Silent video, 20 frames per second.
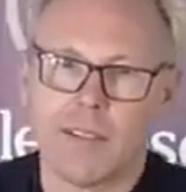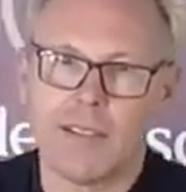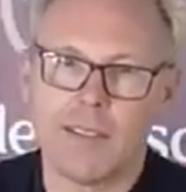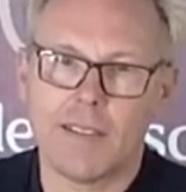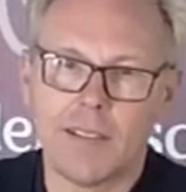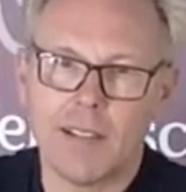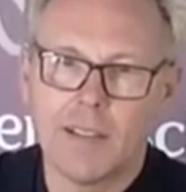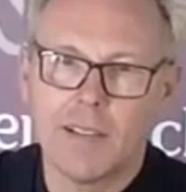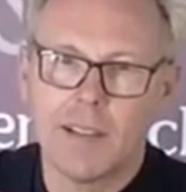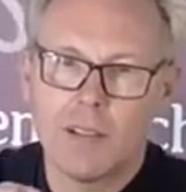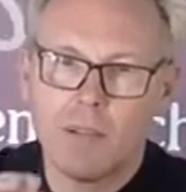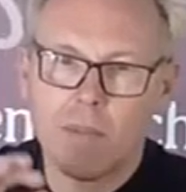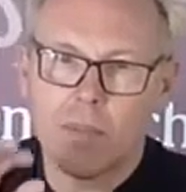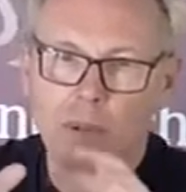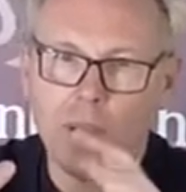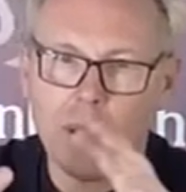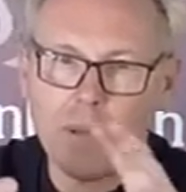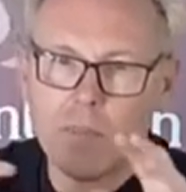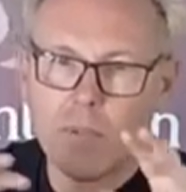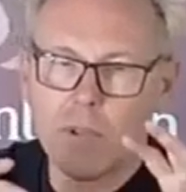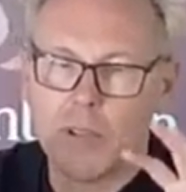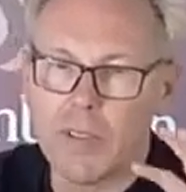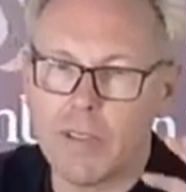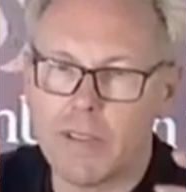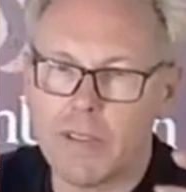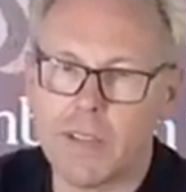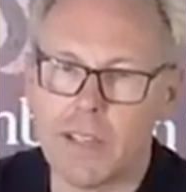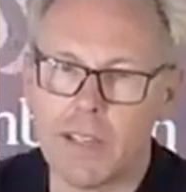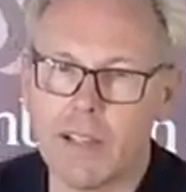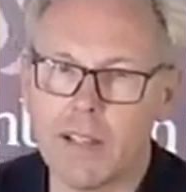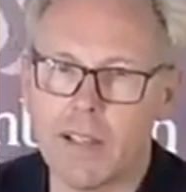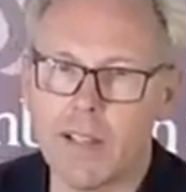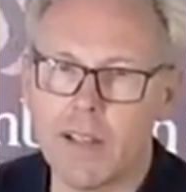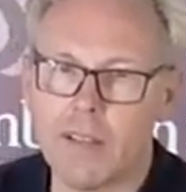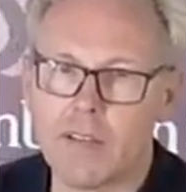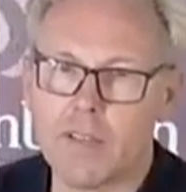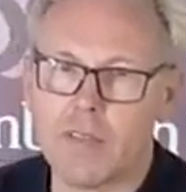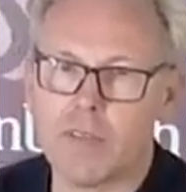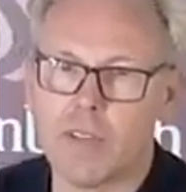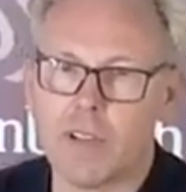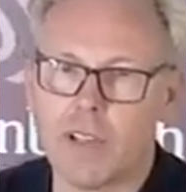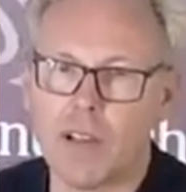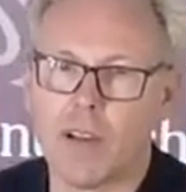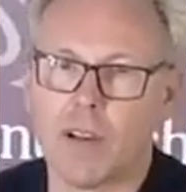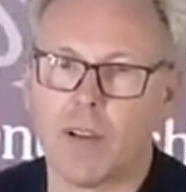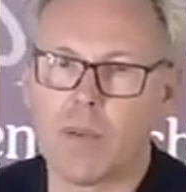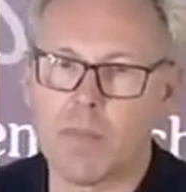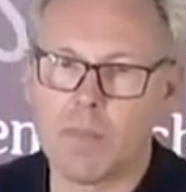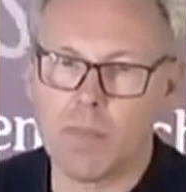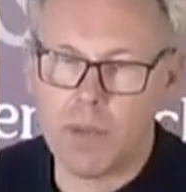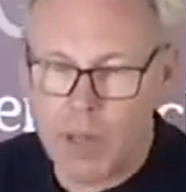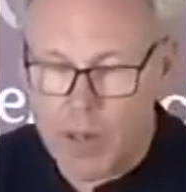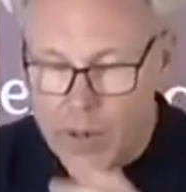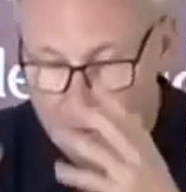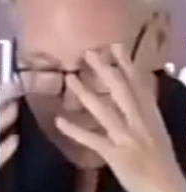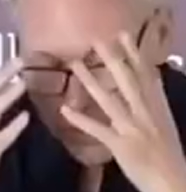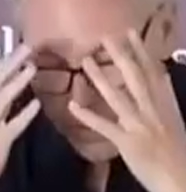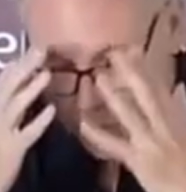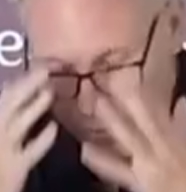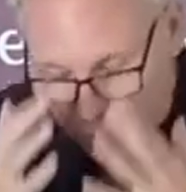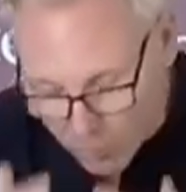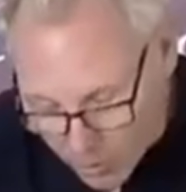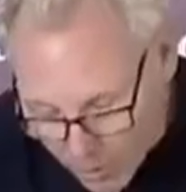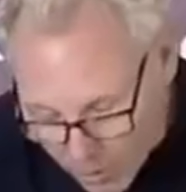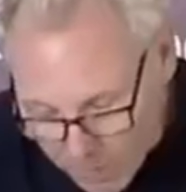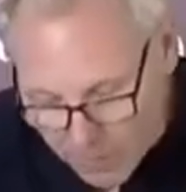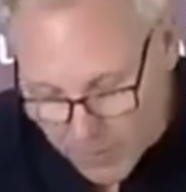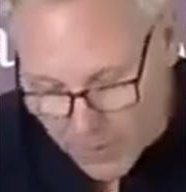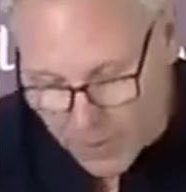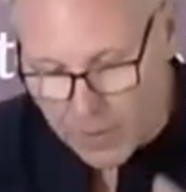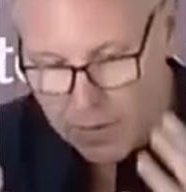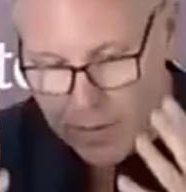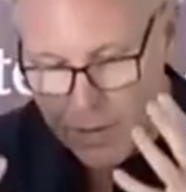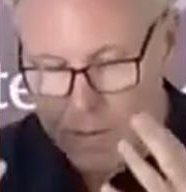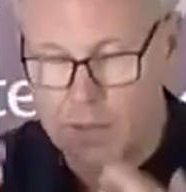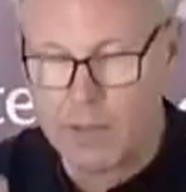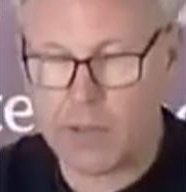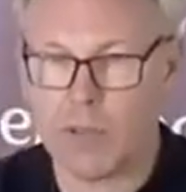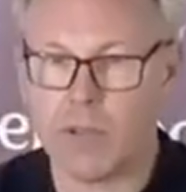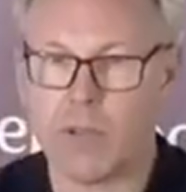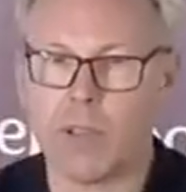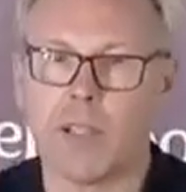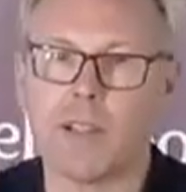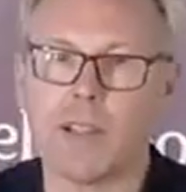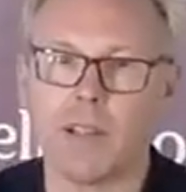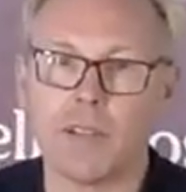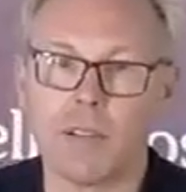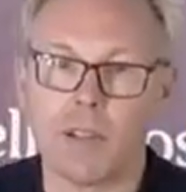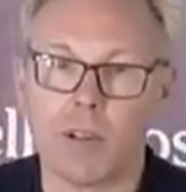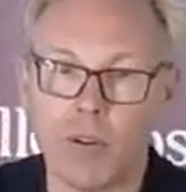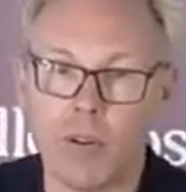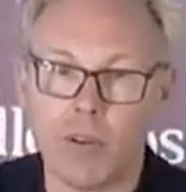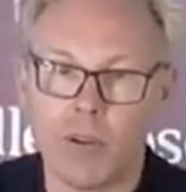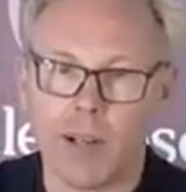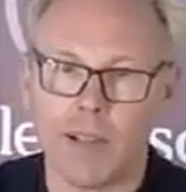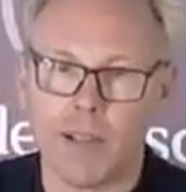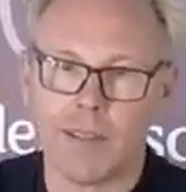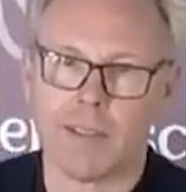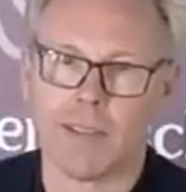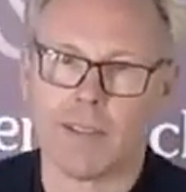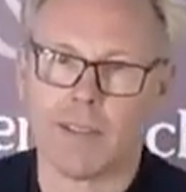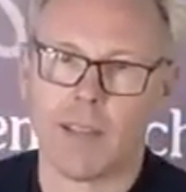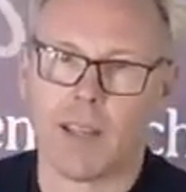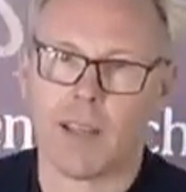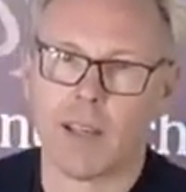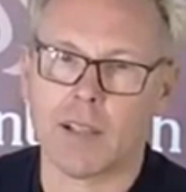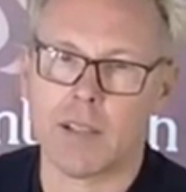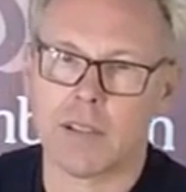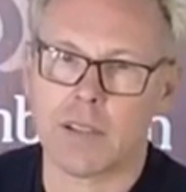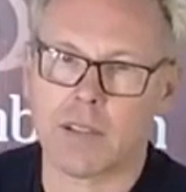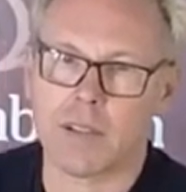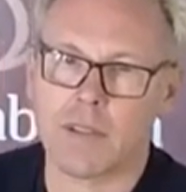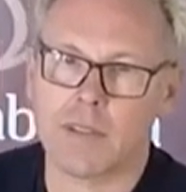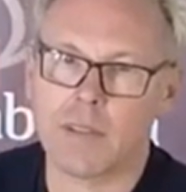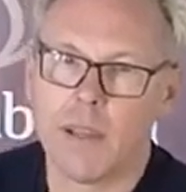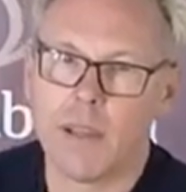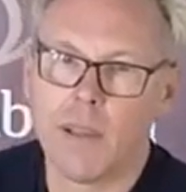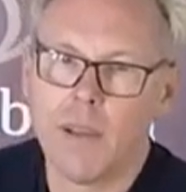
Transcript: He said that the people you're seeing in the video, the parents weeping in the street, are crisis actors.